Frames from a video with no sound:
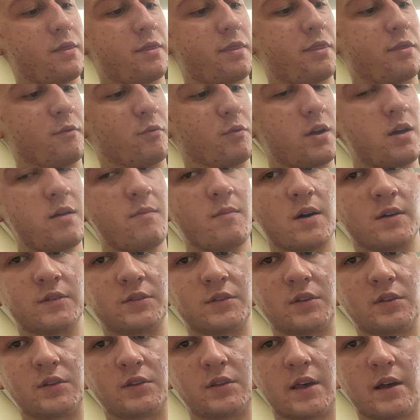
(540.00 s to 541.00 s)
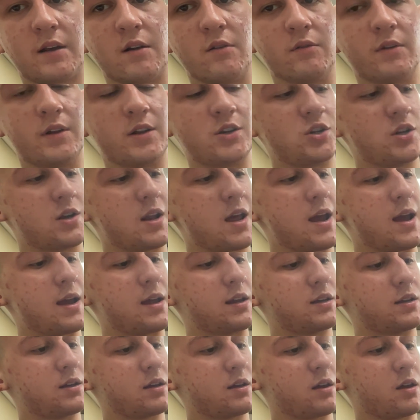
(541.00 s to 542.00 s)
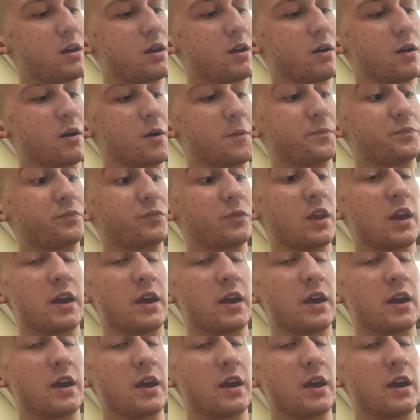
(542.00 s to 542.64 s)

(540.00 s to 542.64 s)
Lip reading: three muscles that originate here,